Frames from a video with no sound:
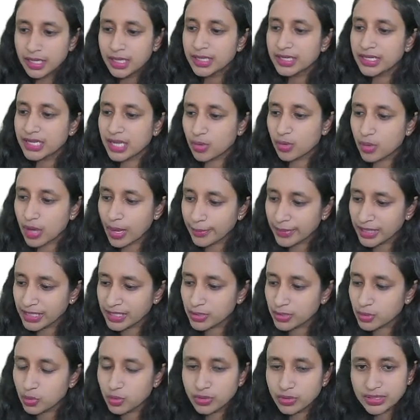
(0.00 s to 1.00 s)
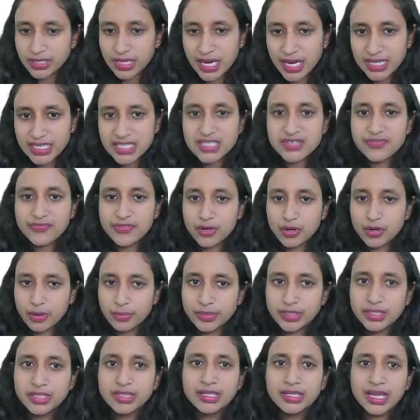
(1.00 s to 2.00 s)
Now coming to Diene's
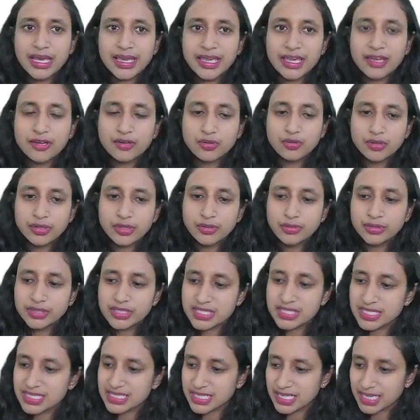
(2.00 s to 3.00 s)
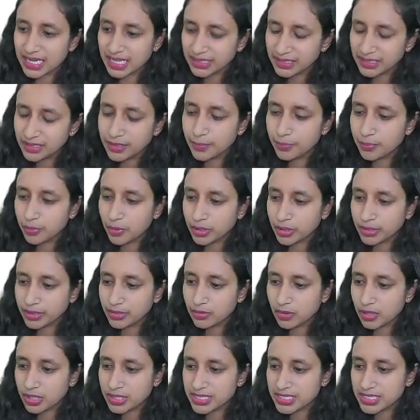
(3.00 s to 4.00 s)
phenomenon, like I told you, this is another
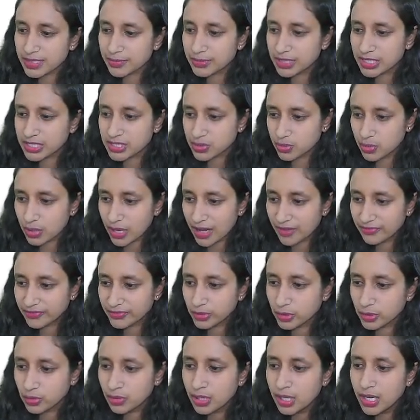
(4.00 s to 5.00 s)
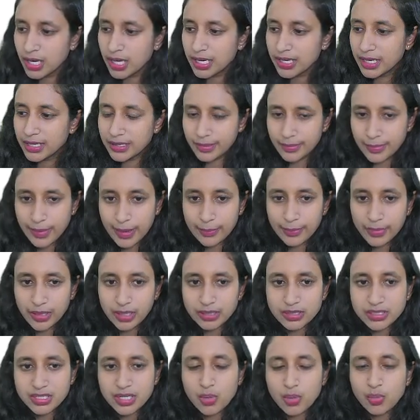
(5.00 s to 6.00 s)
important concept that you have to
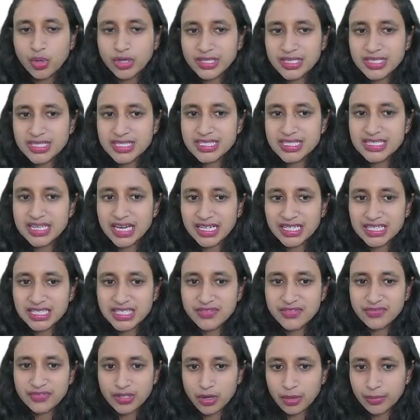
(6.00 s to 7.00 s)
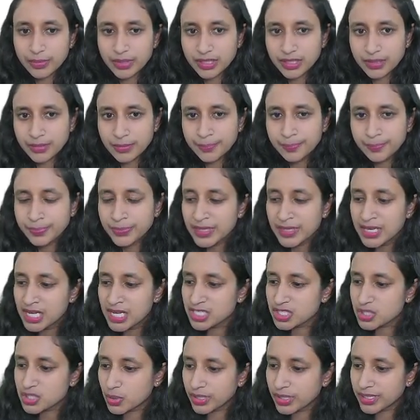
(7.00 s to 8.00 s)
remember. Now what is Diene's phenomenon?
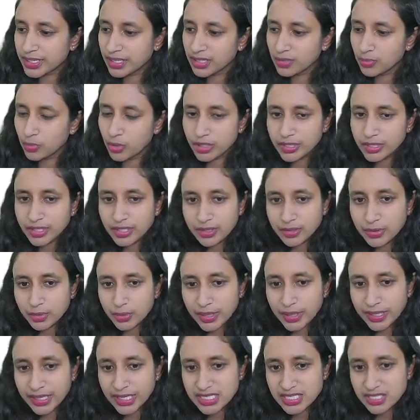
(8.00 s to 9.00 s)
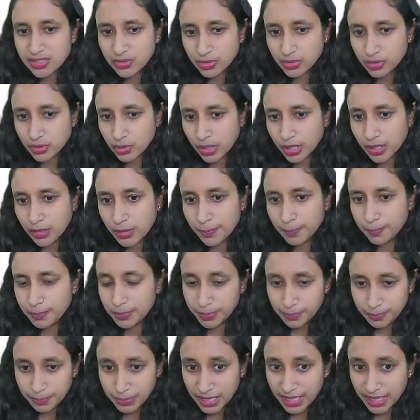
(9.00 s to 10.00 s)
So here what you're doing is you took a
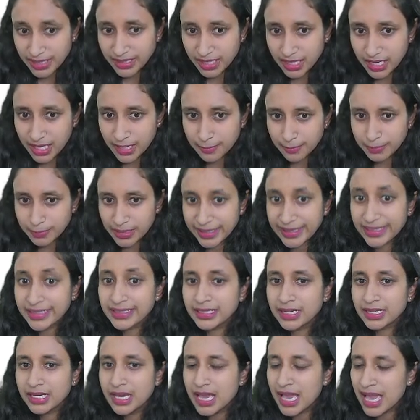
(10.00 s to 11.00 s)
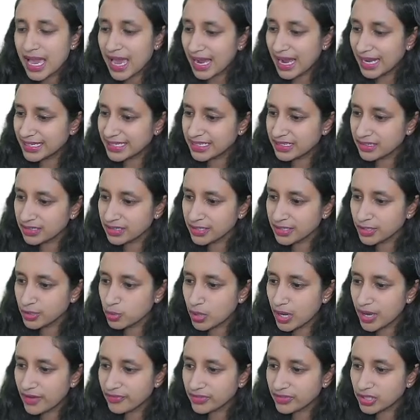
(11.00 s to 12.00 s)
blood agar plate, and here
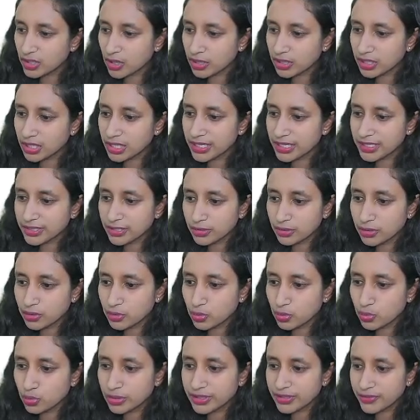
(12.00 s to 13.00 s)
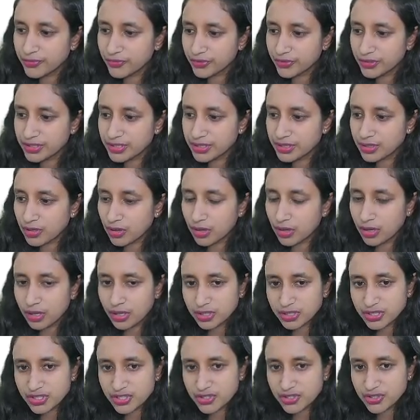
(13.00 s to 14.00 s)
you have inoculated two different
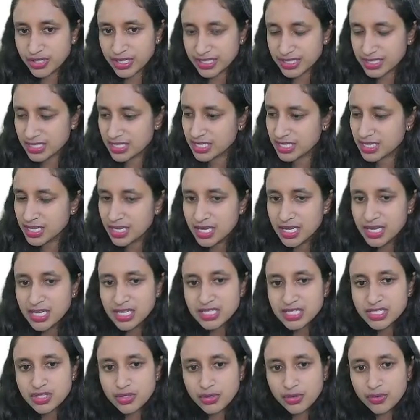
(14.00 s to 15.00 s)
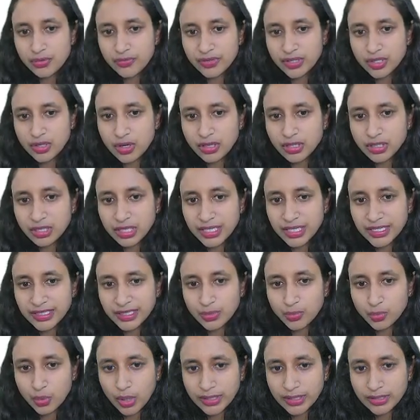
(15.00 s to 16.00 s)
strains. So you've
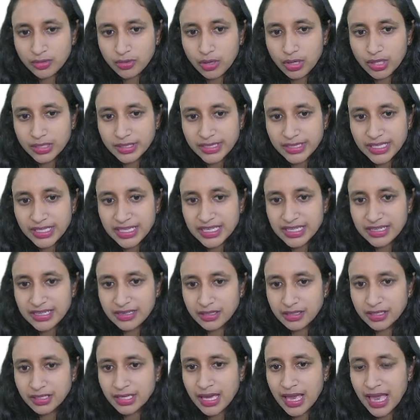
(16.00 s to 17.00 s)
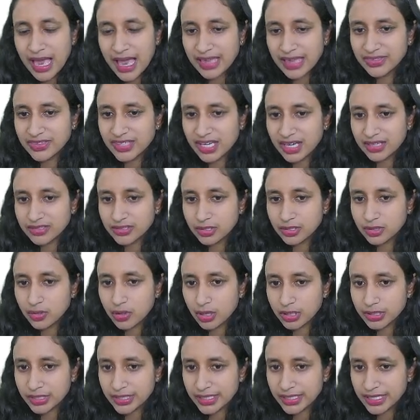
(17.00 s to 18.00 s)
inoculated one colony here and the other
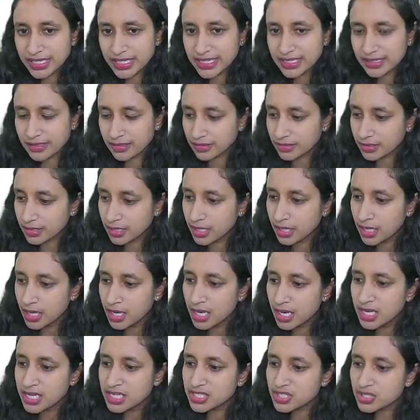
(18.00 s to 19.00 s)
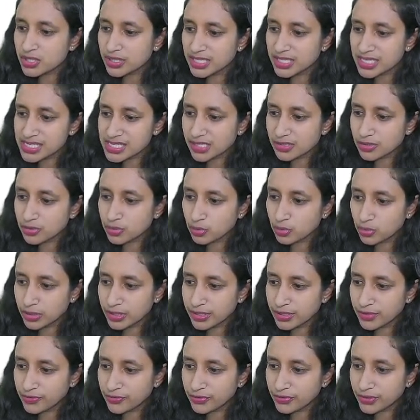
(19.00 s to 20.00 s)
colony here. So these are
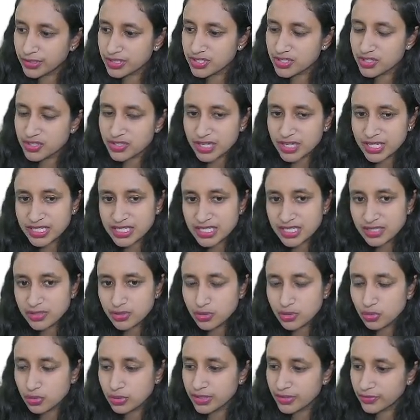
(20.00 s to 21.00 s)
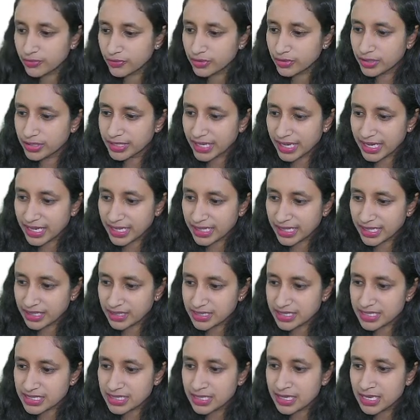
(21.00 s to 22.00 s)
two different strains in two different
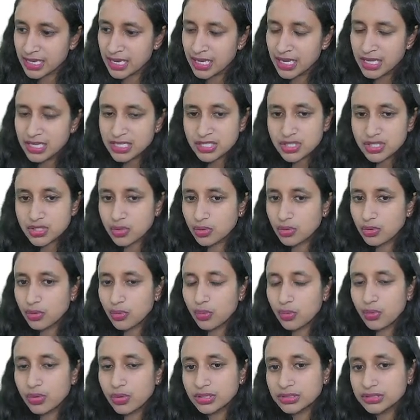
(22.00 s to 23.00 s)
areas. So